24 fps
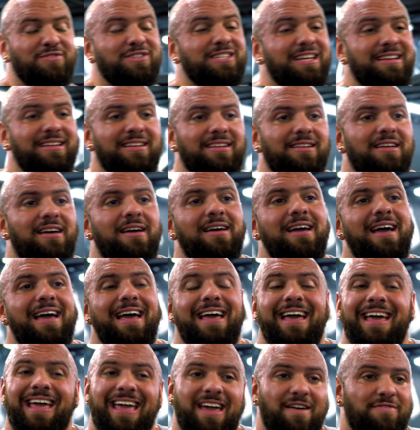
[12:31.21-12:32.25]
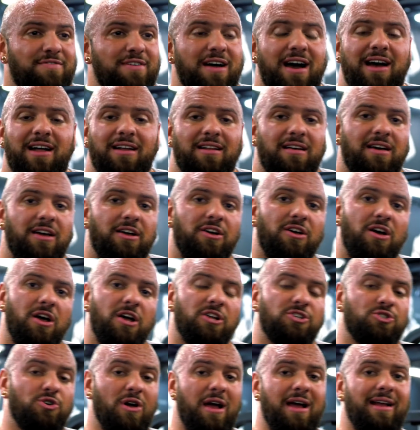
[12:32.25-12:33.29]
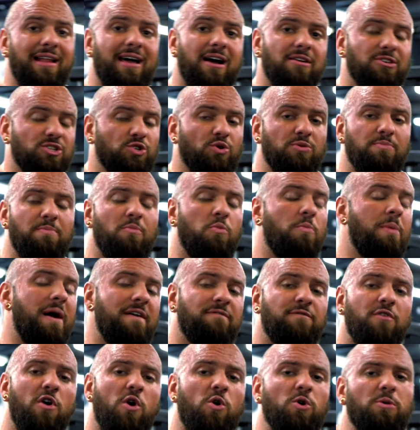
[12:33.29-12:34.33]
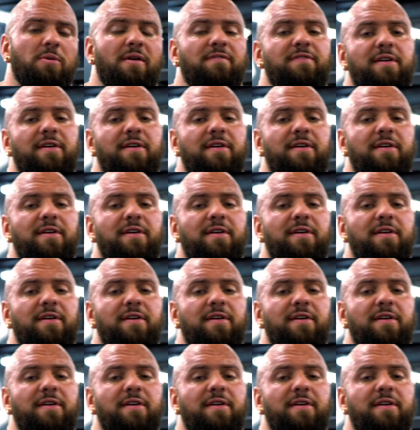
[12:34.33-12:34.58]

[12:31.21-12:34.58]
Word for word: you've seen it. If not, try it out. It's by far one of my